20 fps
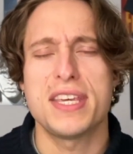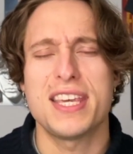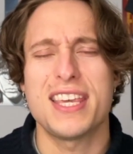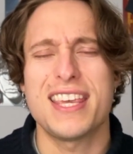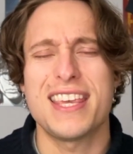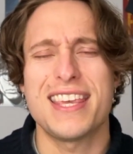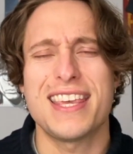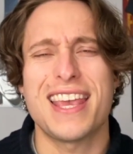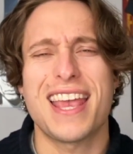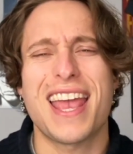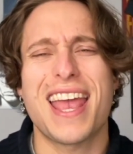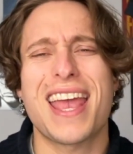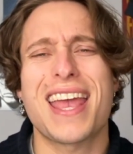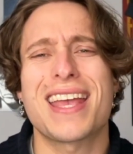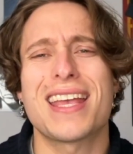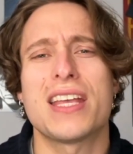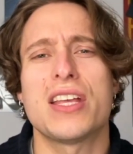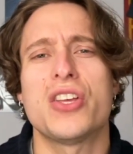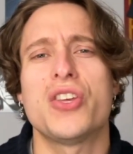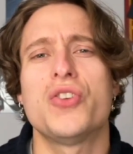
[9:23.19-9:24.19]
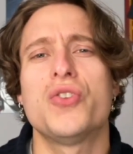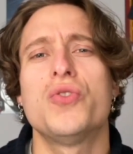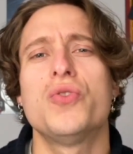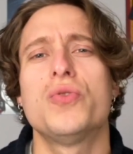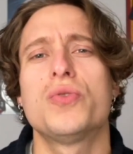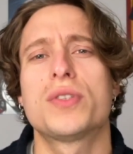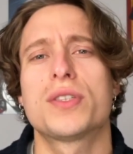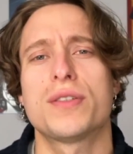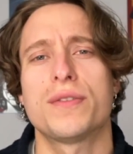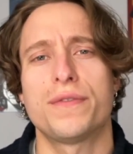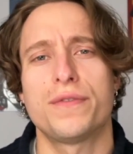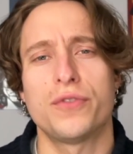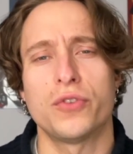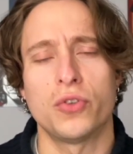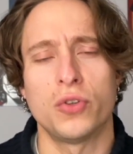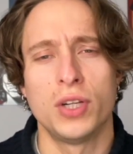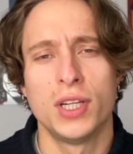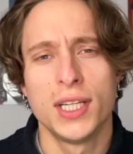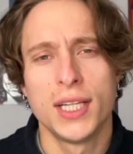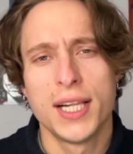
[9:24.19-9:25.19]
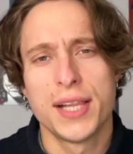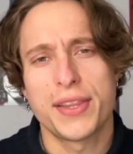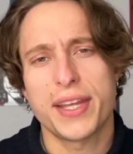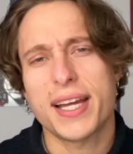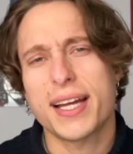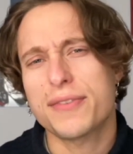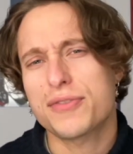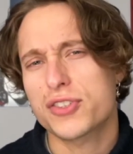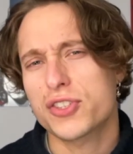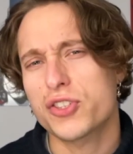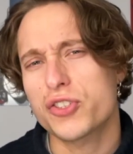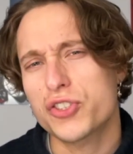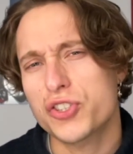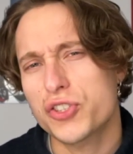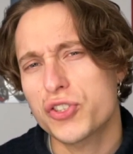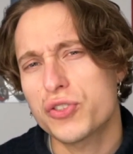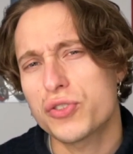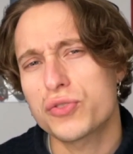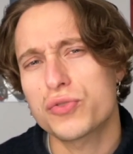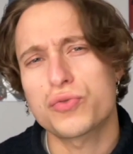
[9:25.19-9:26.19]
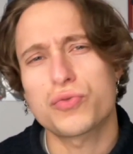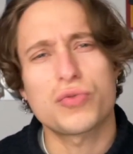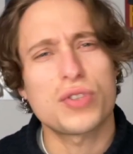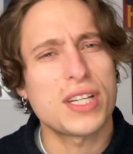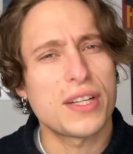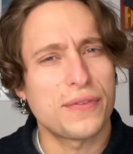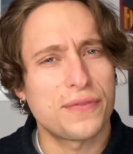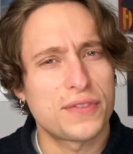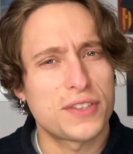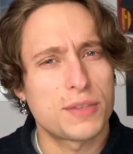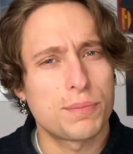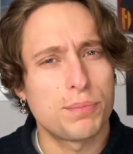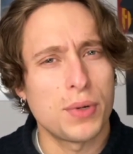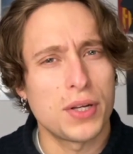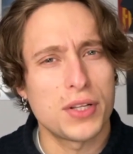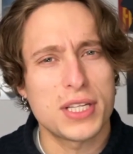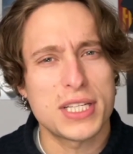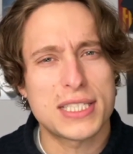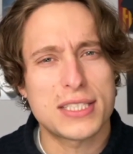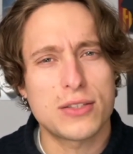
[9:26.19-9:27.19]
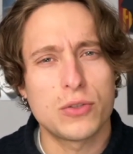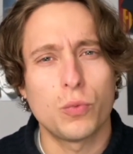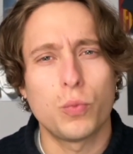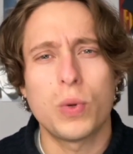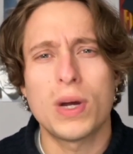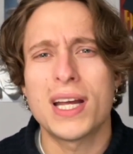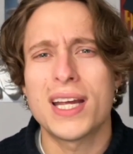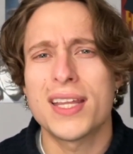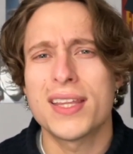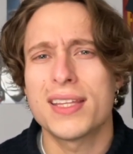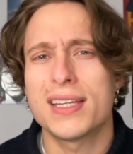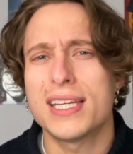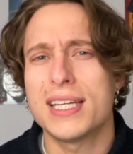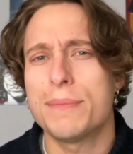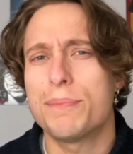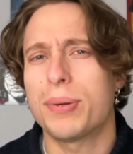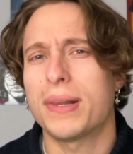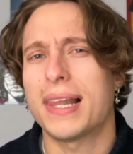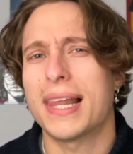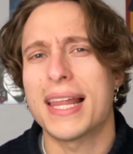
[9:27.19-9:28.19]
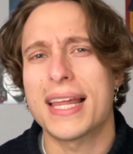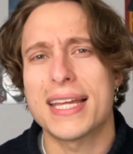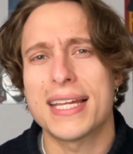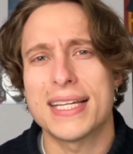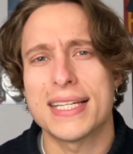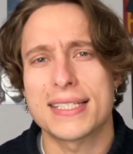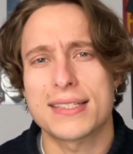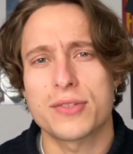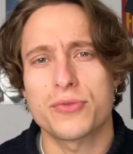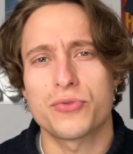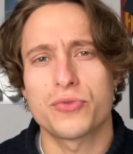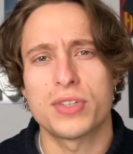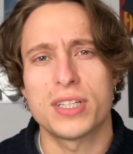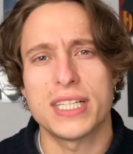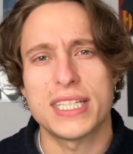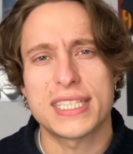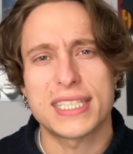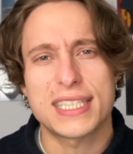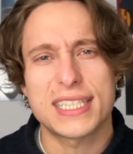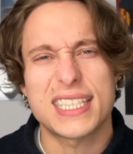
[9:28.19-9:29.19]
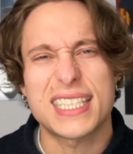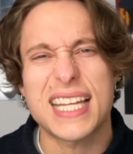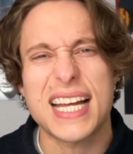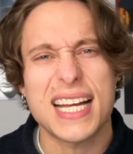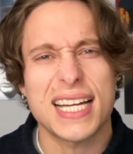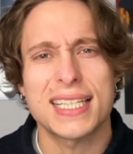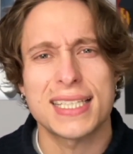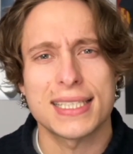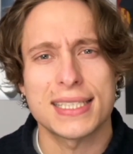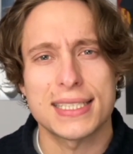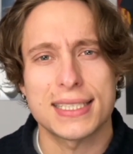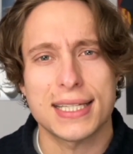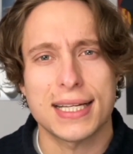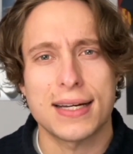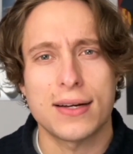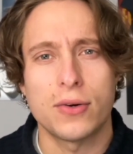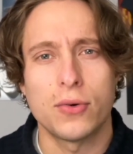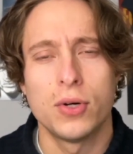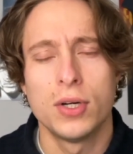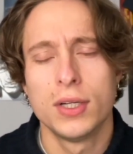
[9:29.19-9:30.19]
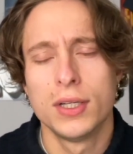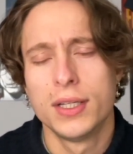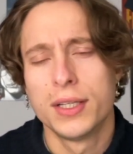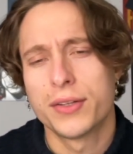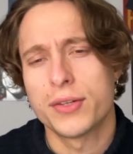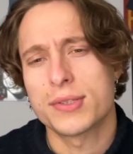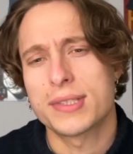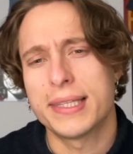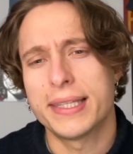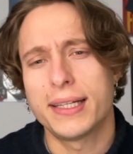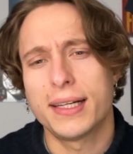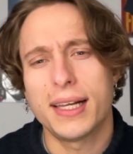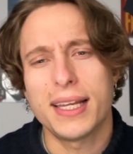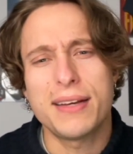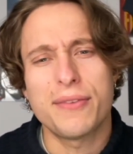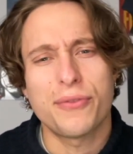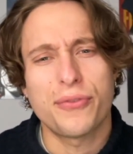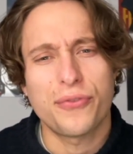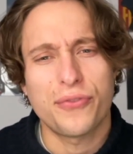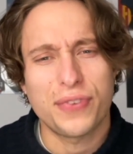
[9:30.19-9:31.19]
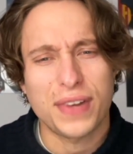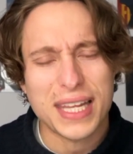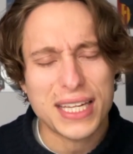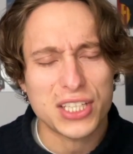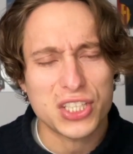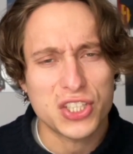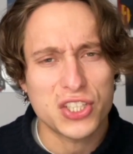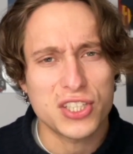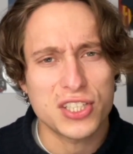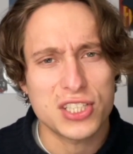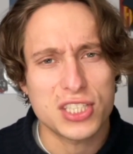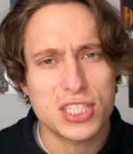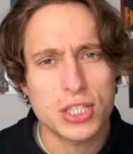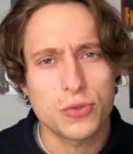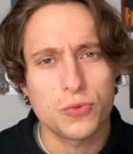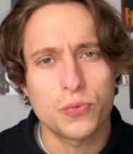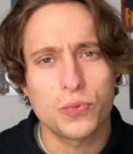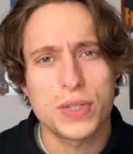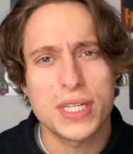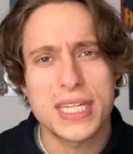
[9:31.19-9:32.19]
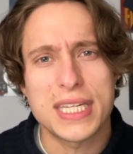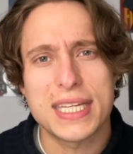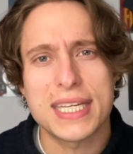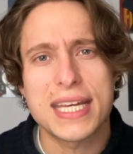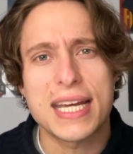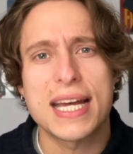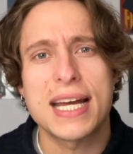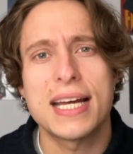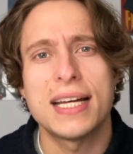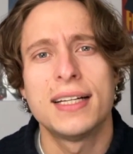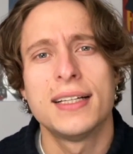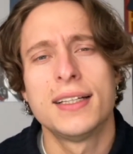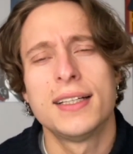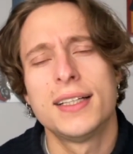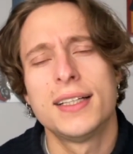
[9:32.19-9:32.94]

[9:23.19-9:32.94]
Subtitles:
Beautiful. They have such good riffs, but it's the way that he plays that really stands out. Those little inflections that we get.